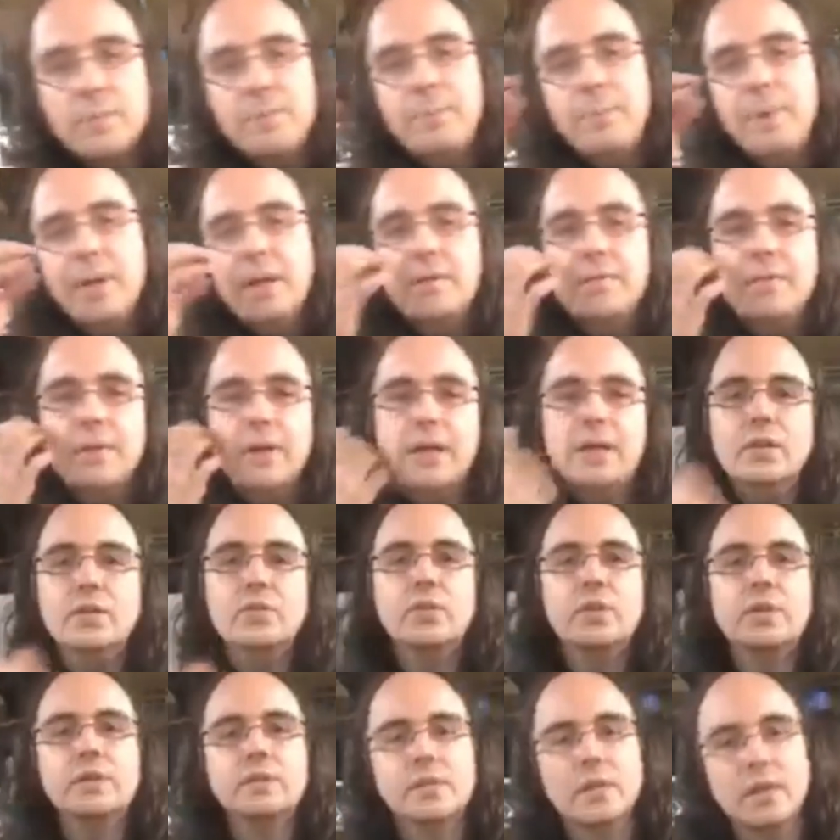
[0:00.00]
bit of
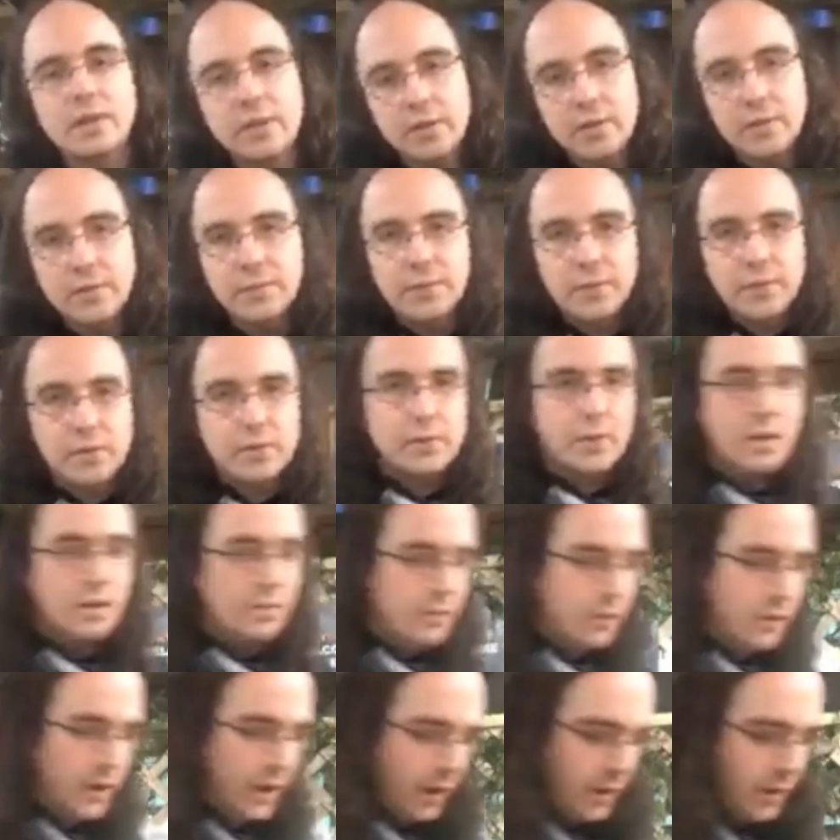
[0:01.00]
interest on your first
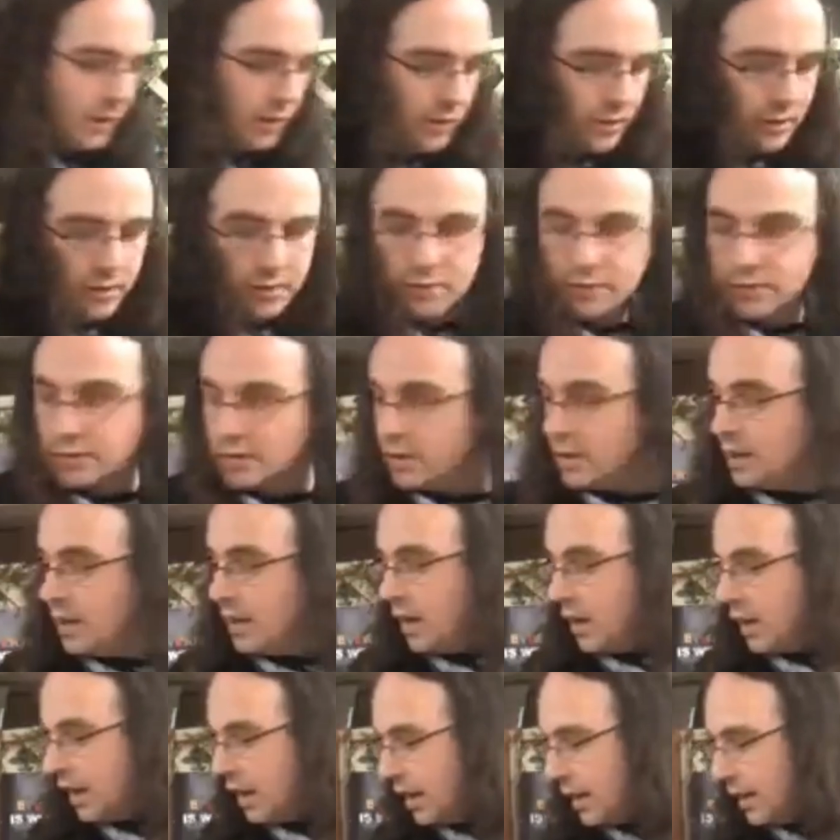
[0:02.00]
level characters.
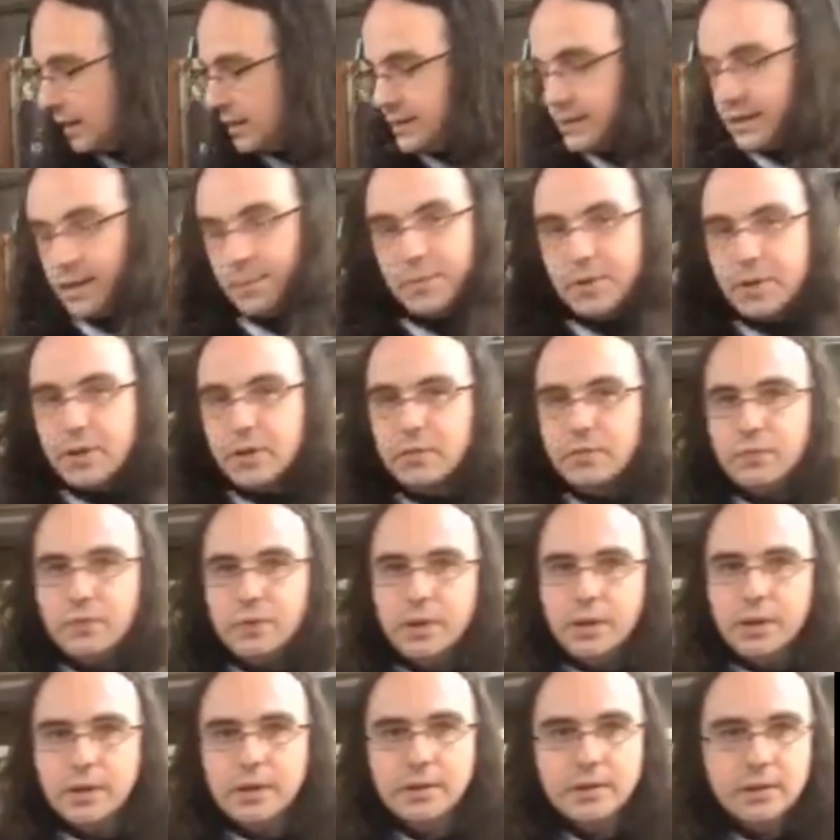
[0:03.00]
Something you
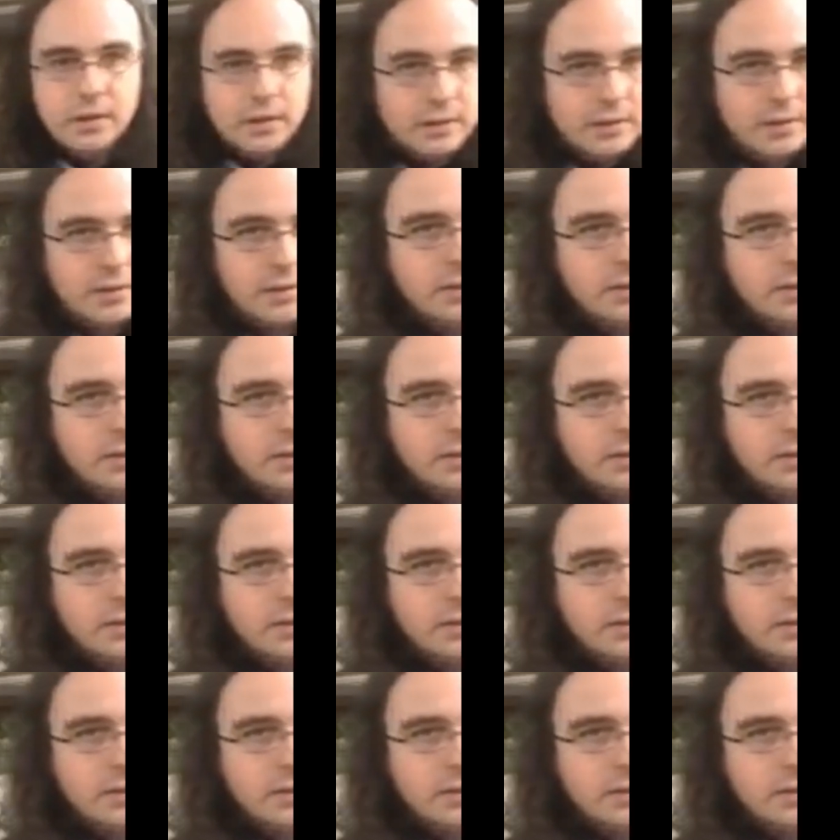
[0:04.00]
really just